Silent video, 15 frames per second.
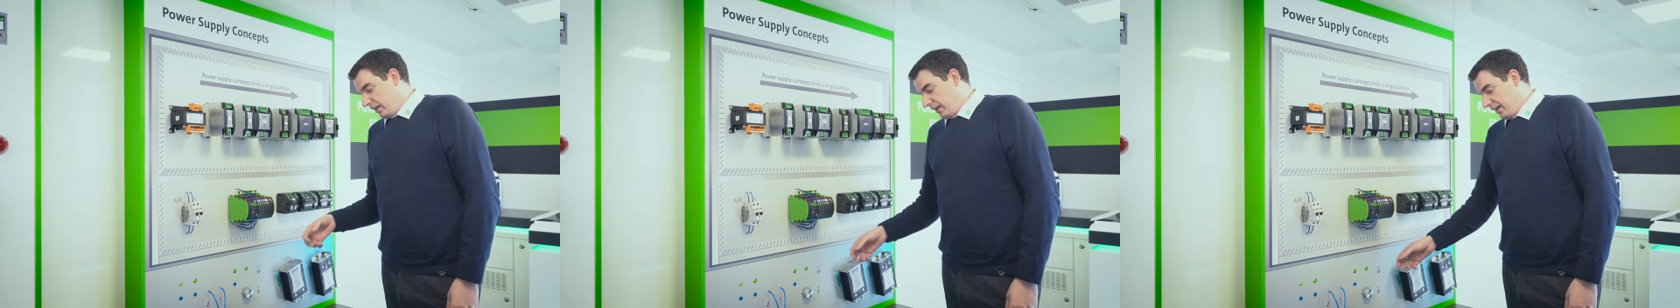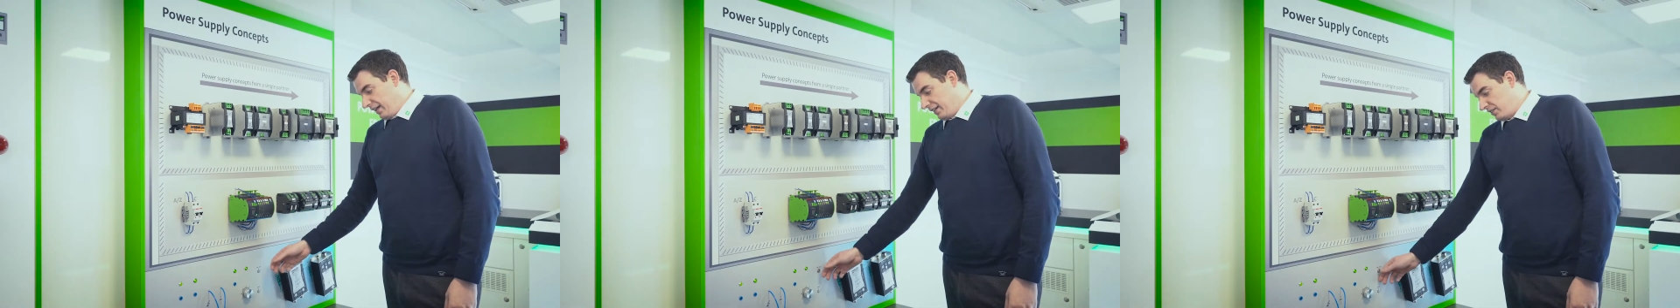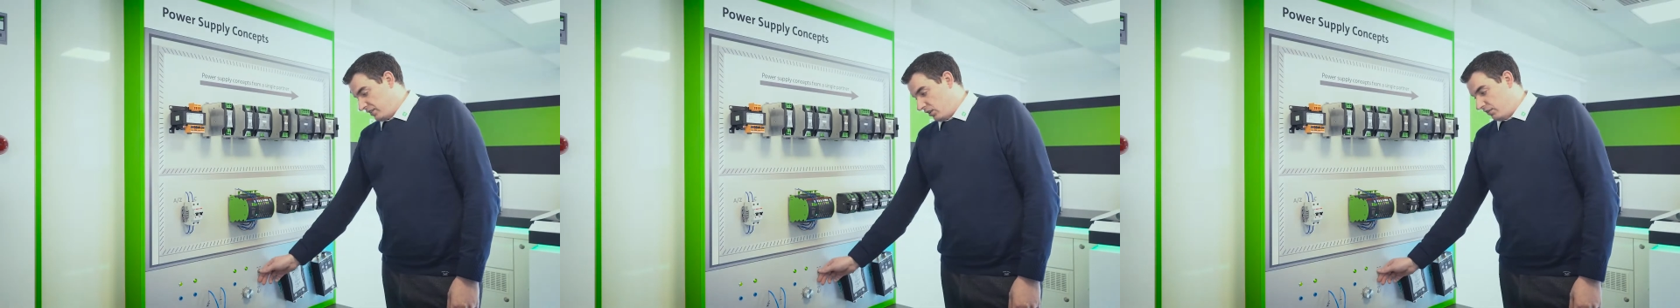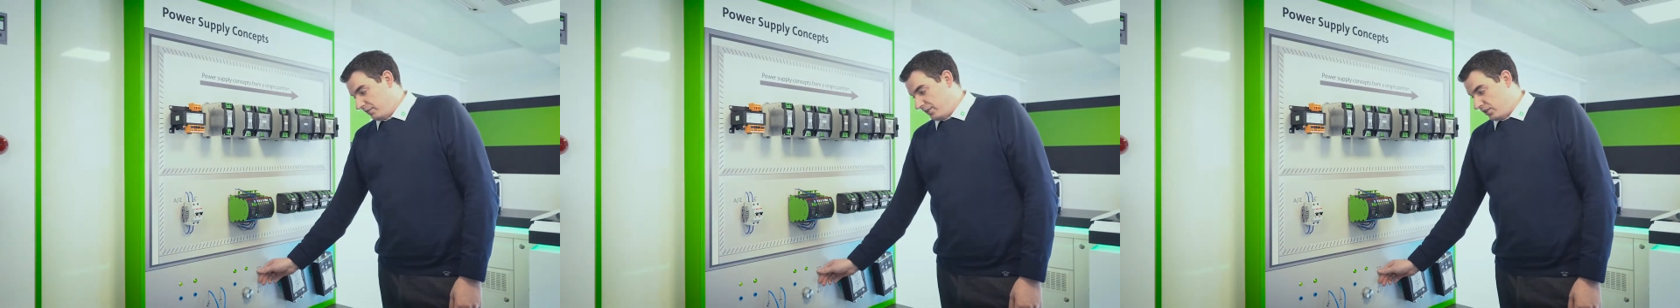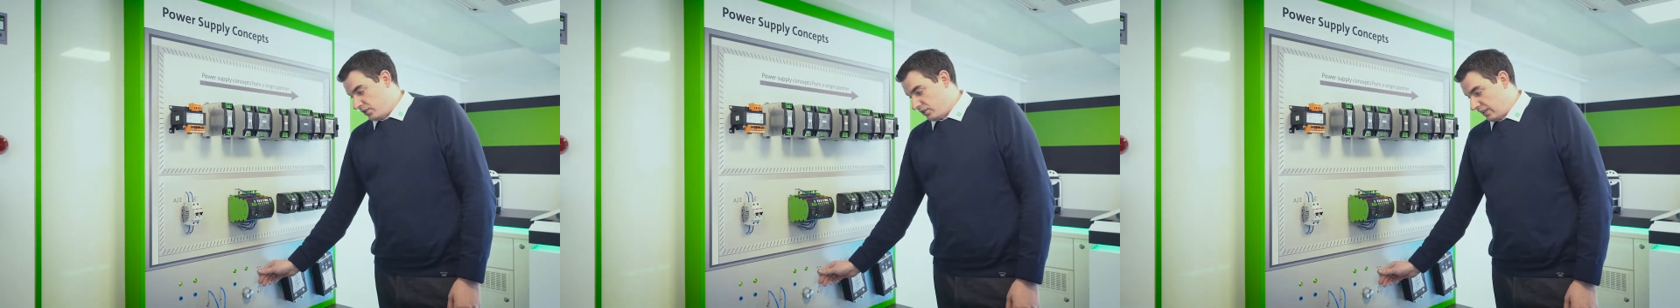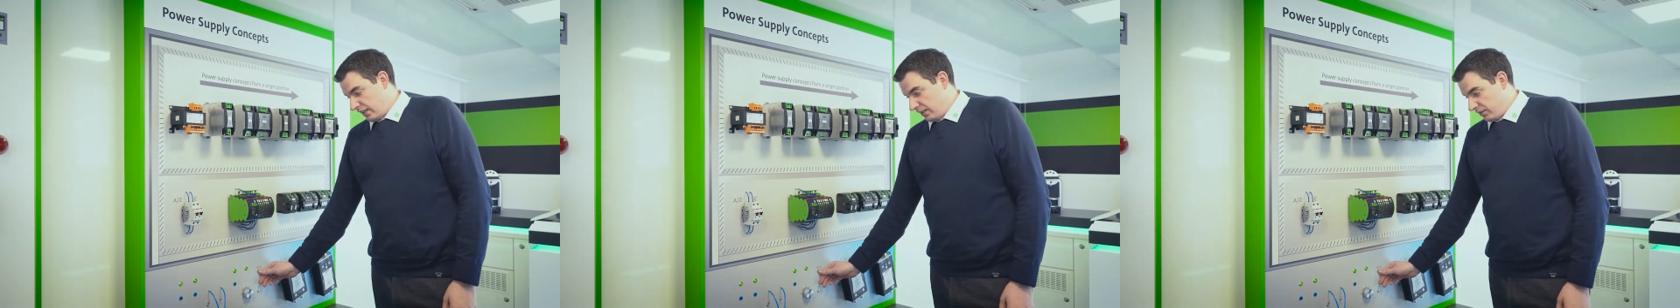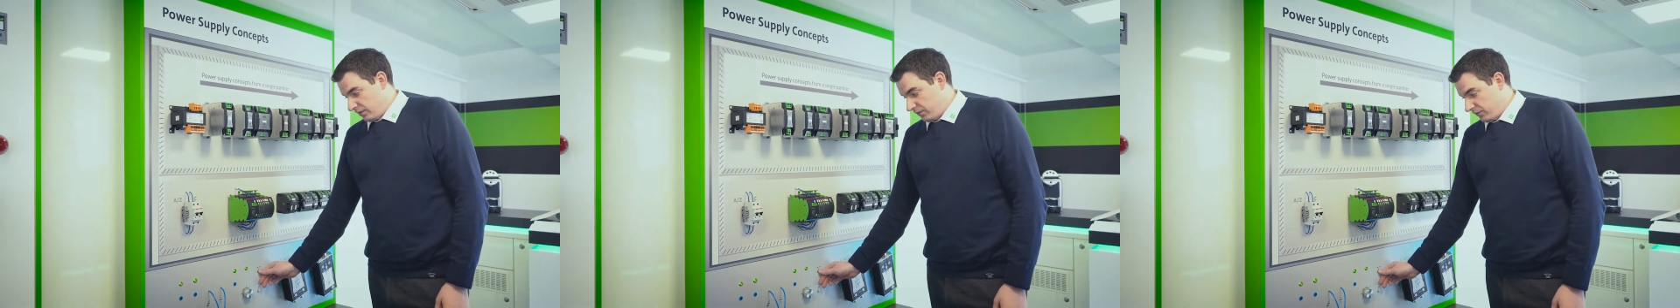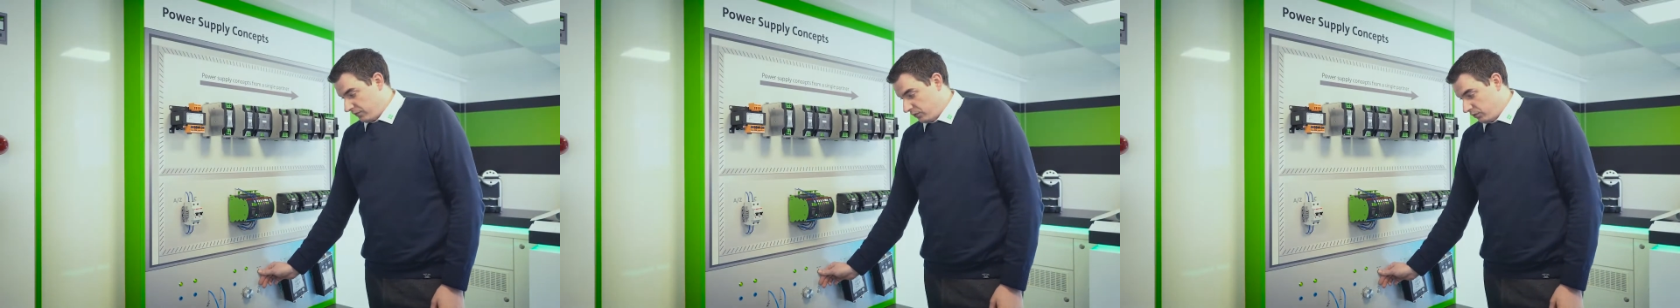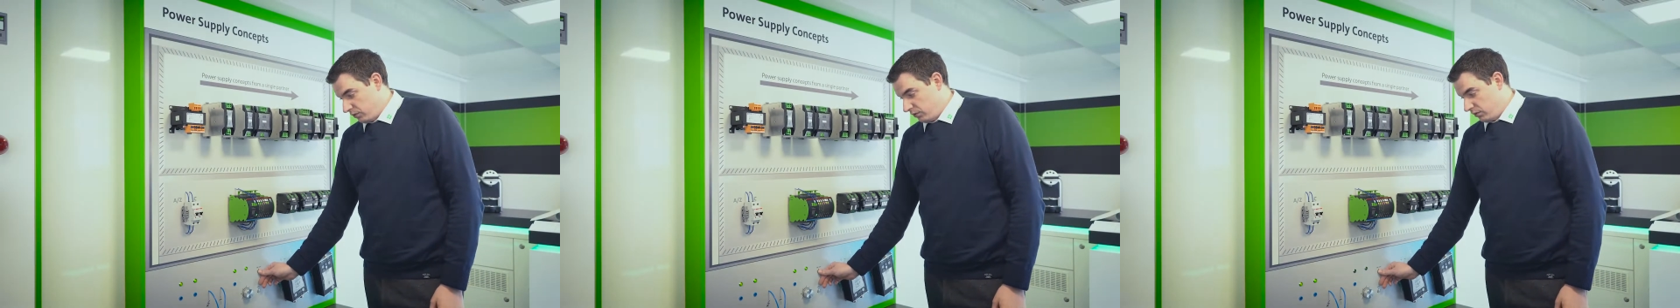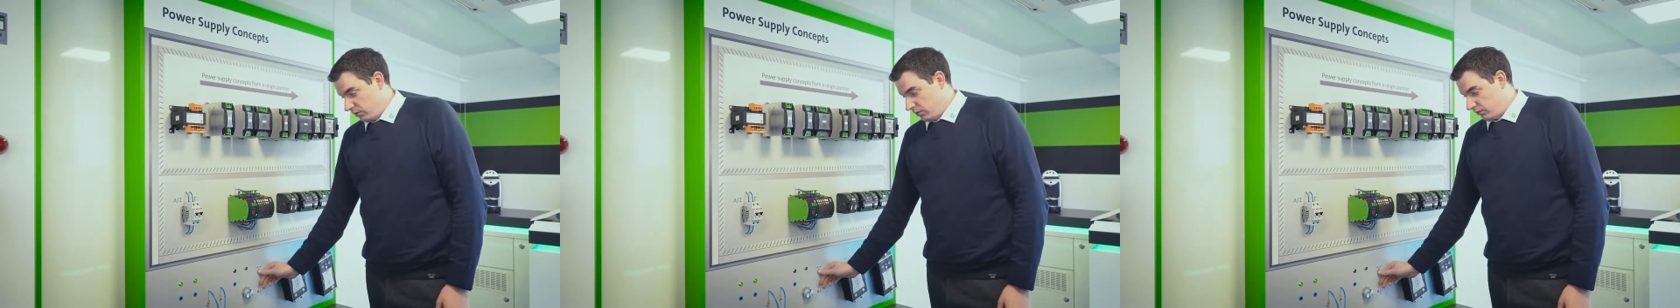It has the orange status
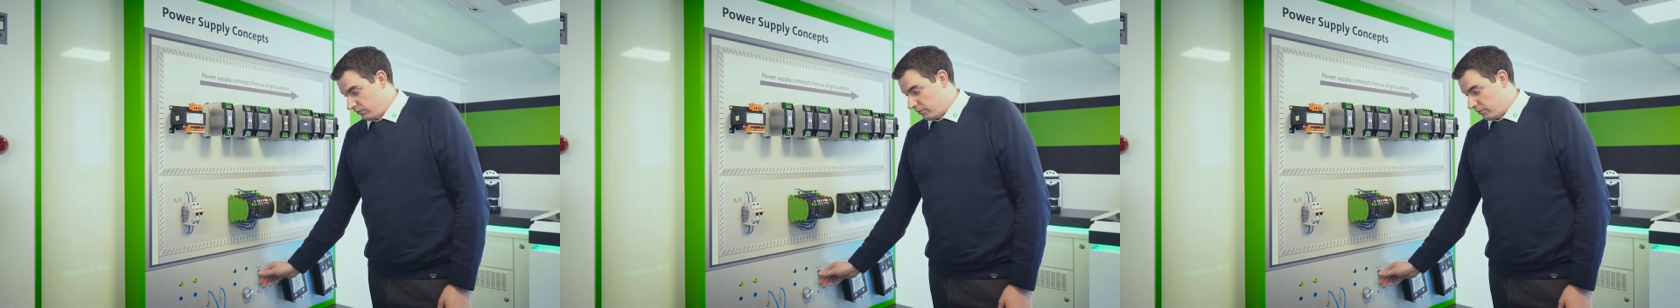for